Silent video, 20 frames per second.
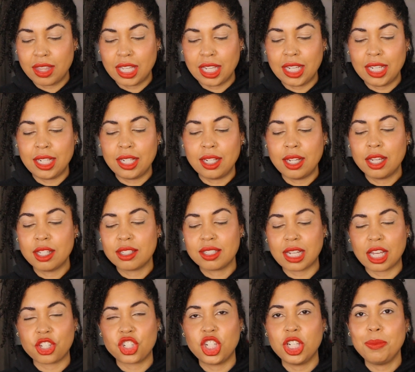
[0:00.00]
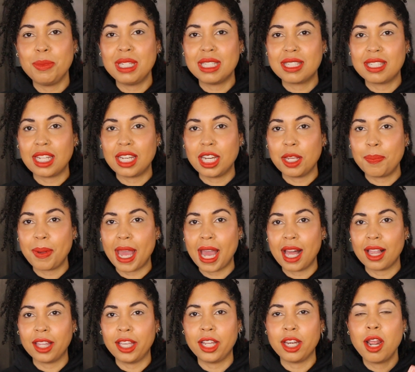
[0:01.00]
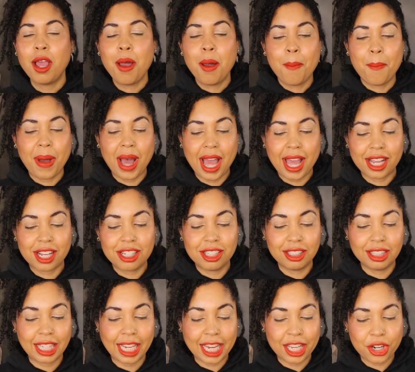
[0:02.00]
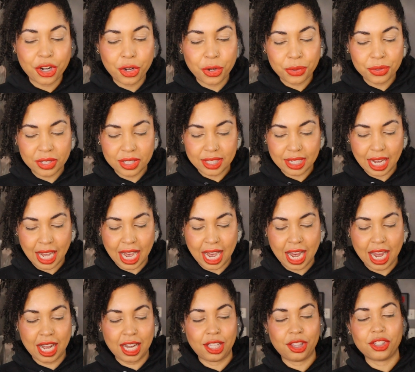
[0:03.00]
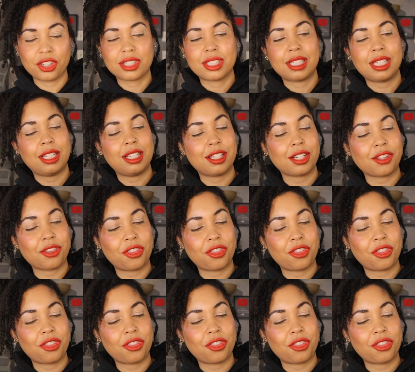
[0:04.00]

the Sashimi City palette by Kaleidos, and it looks like